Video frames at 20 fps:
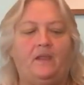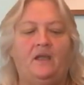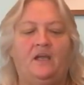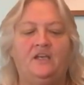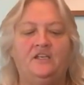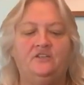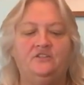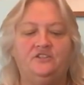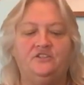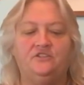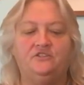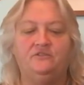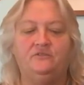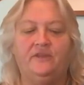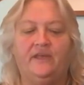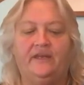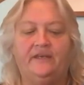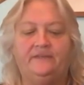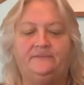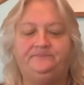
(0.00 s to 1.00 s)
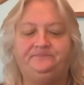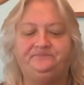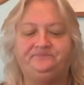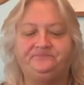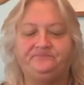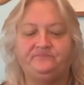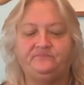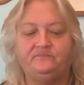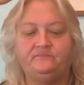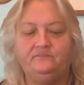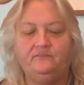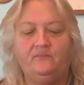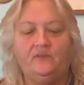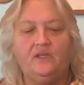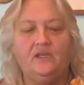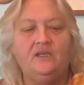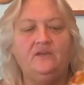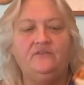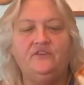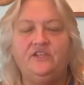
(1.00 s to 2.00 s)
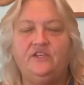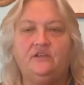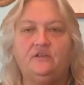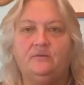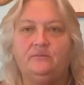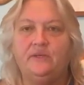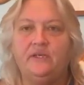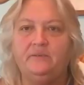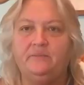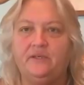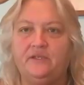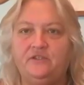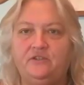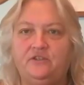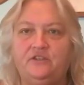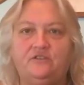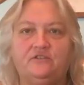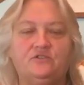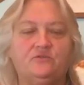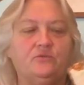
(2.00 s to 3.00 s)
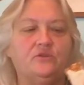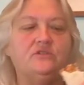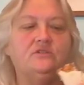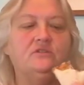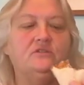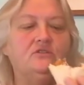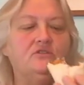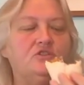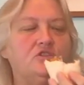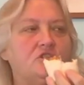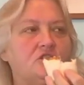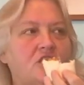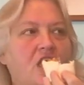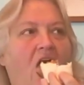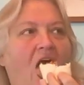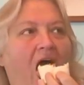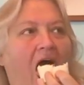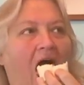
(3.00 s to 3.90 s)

I used to do that every year, make my New Year's resolutions.